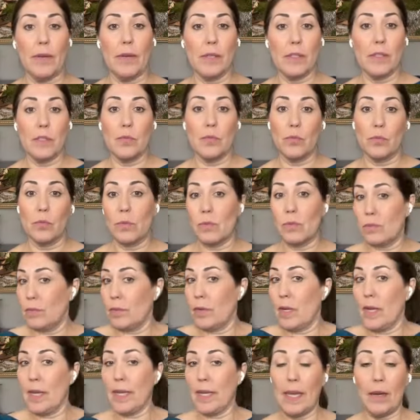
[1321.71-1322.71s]
Because
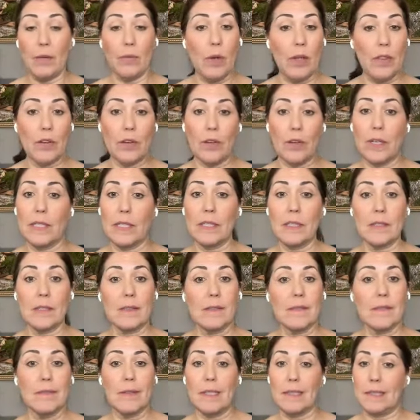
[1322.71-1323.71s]
again, whether it's
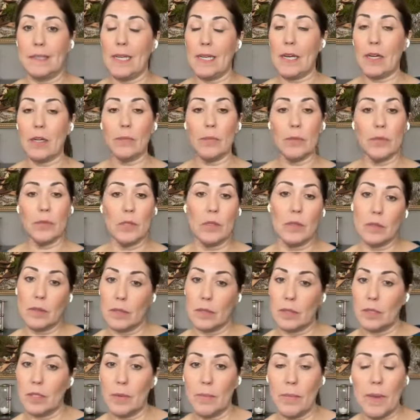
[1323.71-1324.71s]
a terrible,
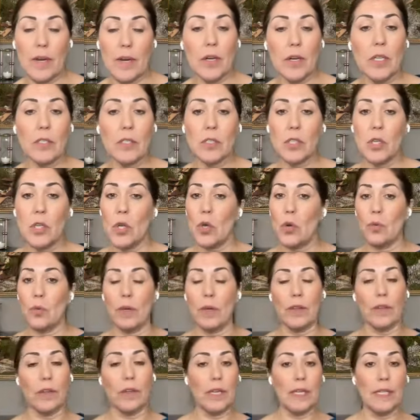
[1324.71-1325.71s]
marriage,
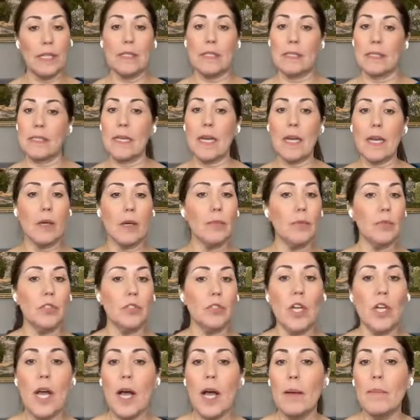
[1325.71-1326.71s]
whether it's a terrible
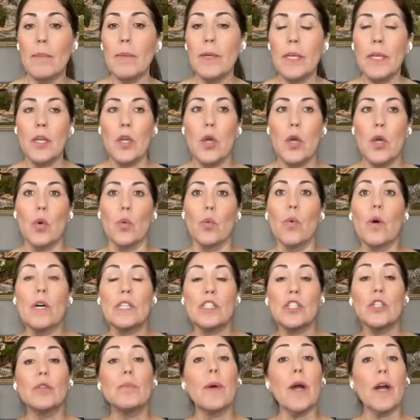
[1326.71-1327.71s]
job,
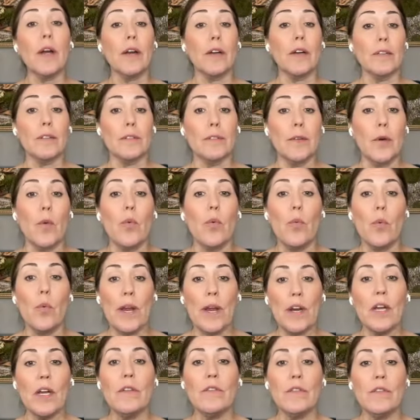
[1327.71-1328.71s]
what's your part?
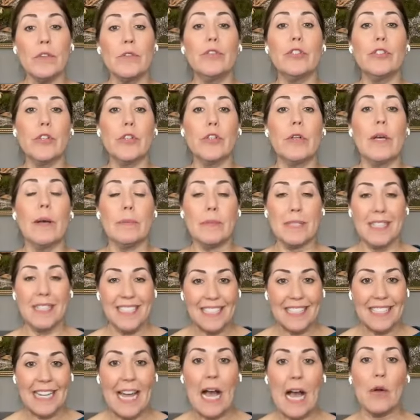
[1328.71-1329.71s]
Where have you shown up to
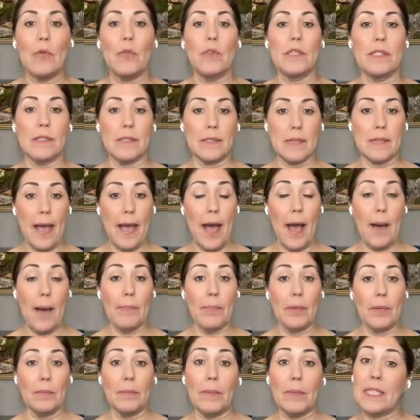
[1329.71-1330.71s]
allow this to happen?
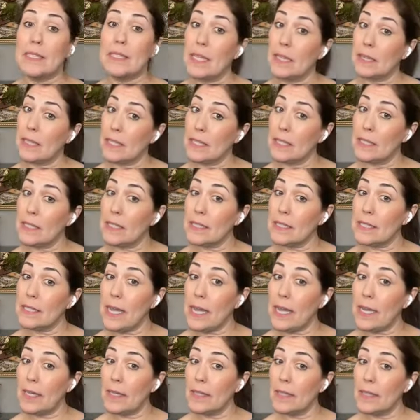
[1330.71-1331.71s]
Because at the end of the
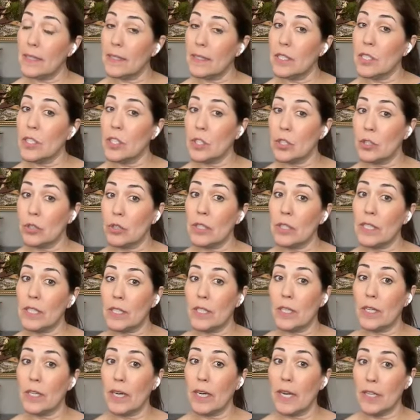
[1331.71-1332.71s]
day, you're
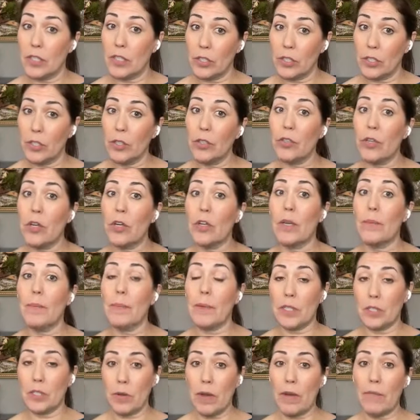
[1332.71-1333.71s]
here and you're a grown-up
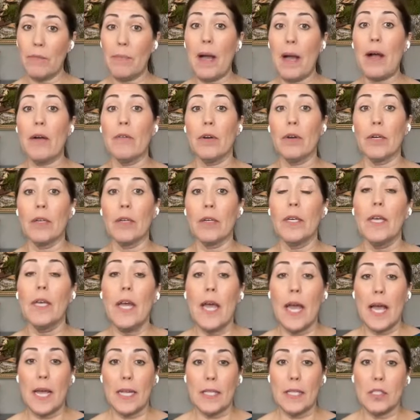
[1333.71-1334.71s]
and you have power.
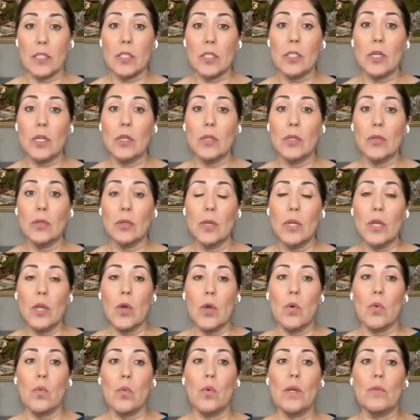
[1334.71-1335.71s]
And so
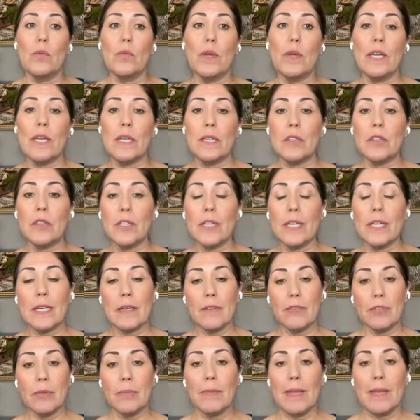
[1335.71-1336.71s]
when we can look at it
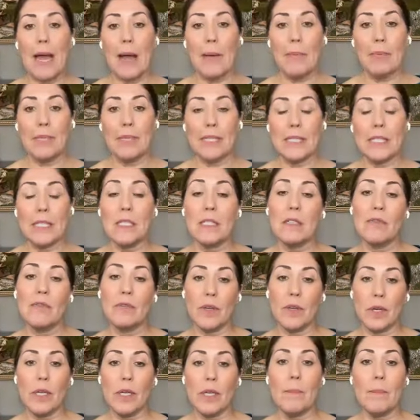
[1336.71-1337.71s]
from that place, it's a
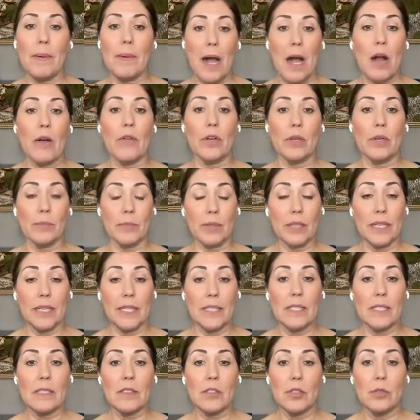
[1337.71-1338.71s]
very empowering
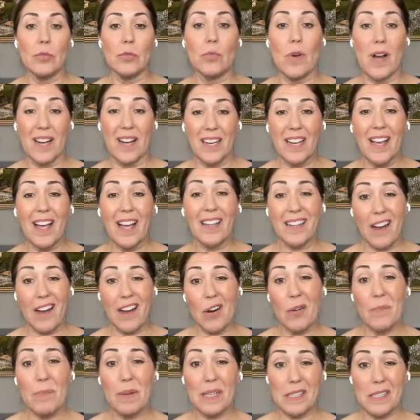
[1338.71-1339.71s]
place to, one, allow
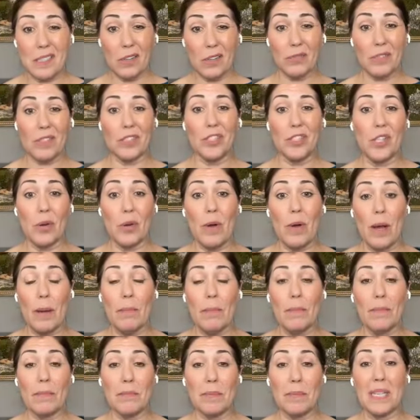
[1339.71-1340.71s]
our best self to show up,
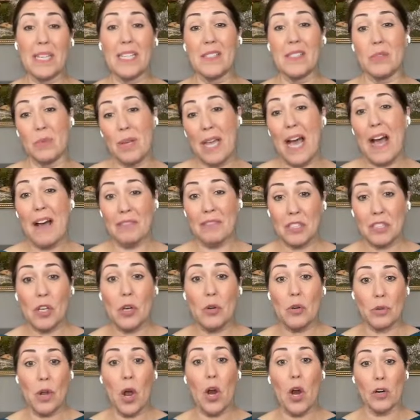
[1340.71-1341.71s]
because we have to
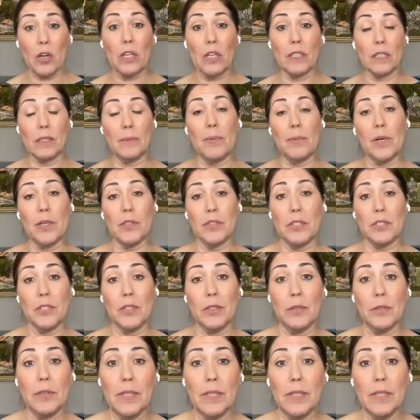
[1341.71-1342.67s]
own our ugly part too.